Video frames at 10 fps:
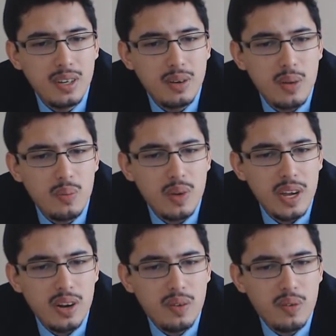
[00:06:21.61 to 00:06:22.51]
Graham
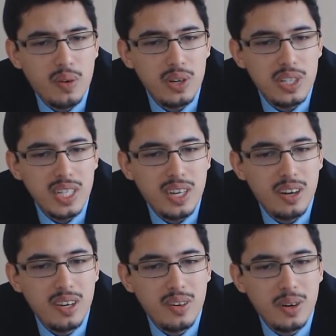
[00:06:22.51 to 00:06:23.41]
Rahal unfortunately
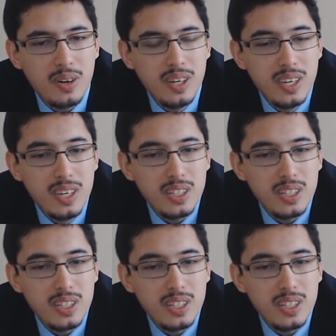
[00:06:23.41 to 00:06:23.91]
kind of got